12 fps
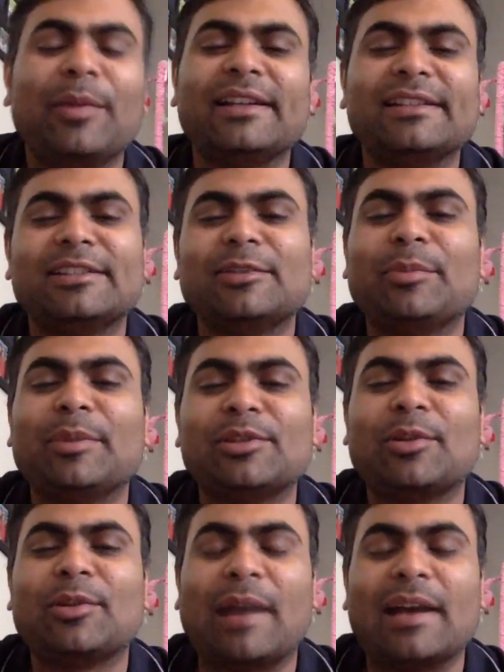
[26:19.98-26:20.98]
a decision
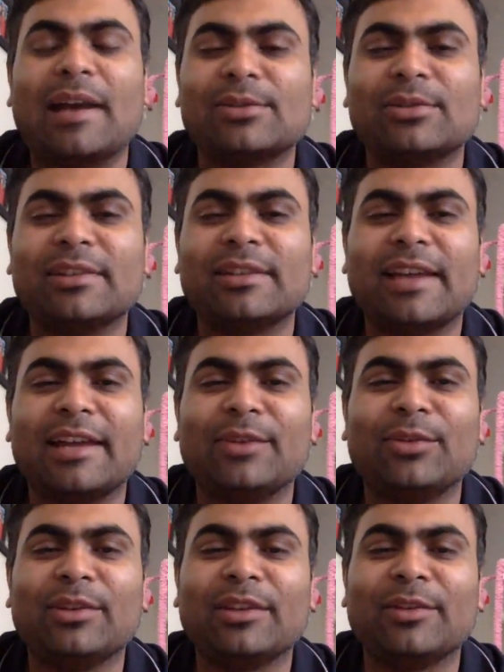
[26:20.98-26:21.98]
based on bias only. I
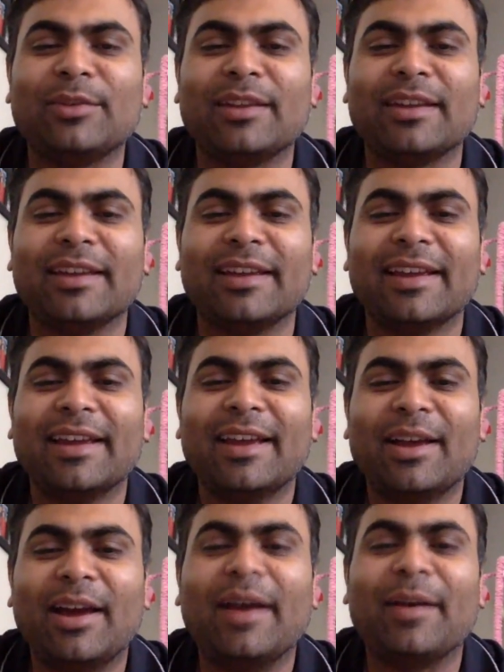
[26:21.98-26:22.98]
don't think we.
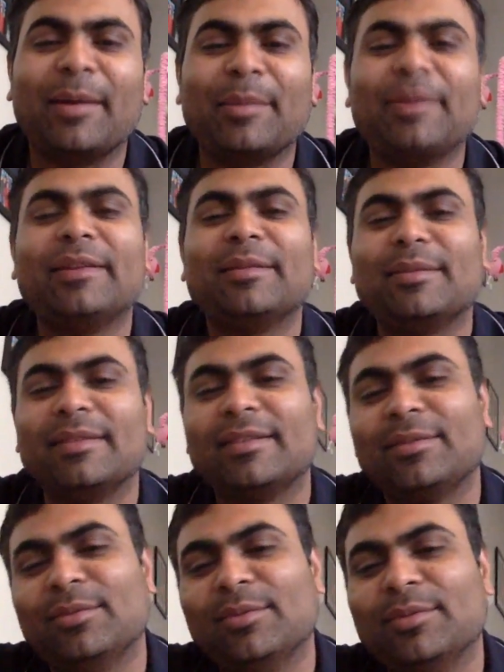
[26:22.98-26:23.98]
I mean,
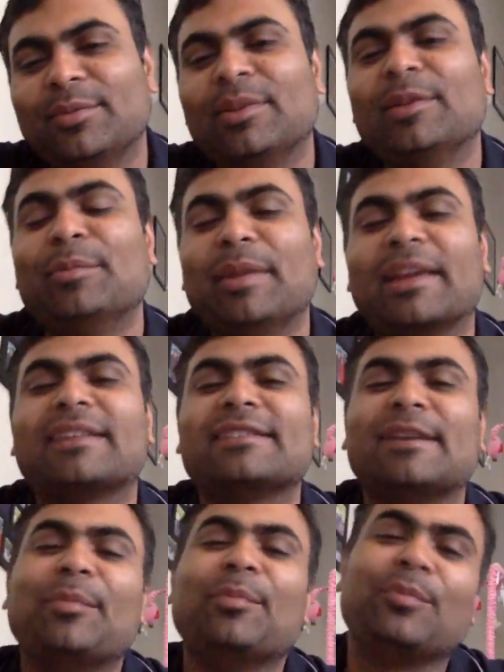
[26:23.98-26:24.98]
we'll make
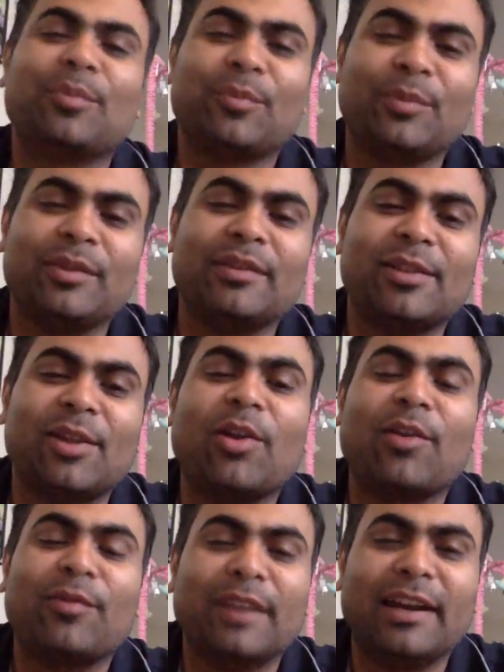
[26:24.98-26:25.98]
some with a lot
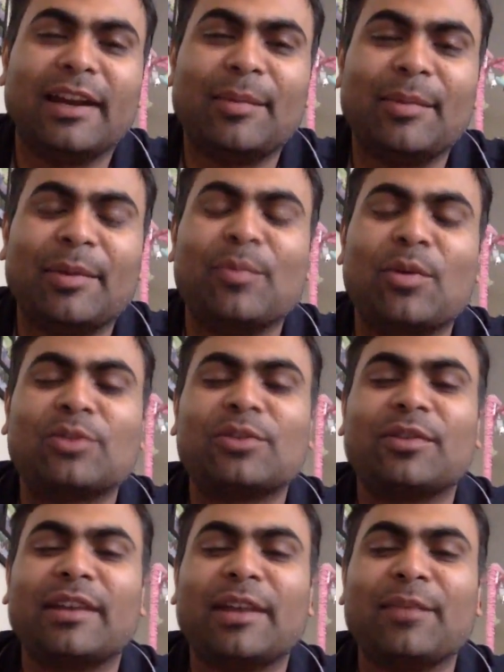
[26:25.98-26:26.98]
of data, but most
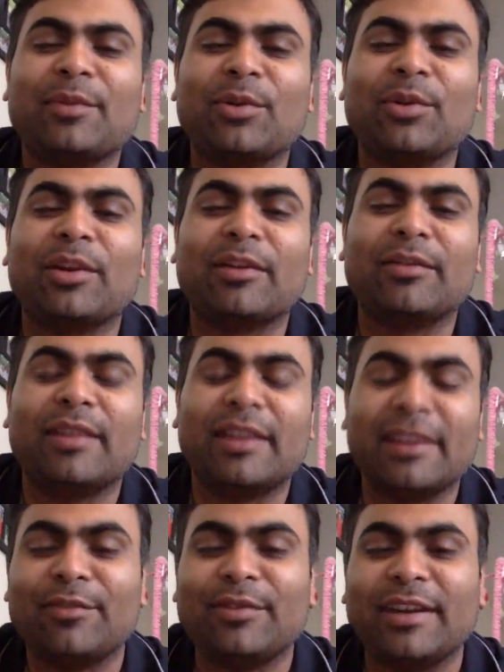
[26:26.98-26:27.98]
of the time we don't have
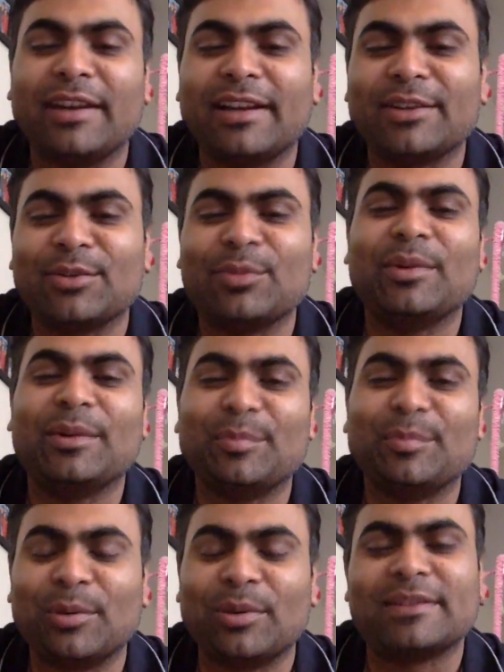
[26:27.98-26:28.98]
enough data, so we'll put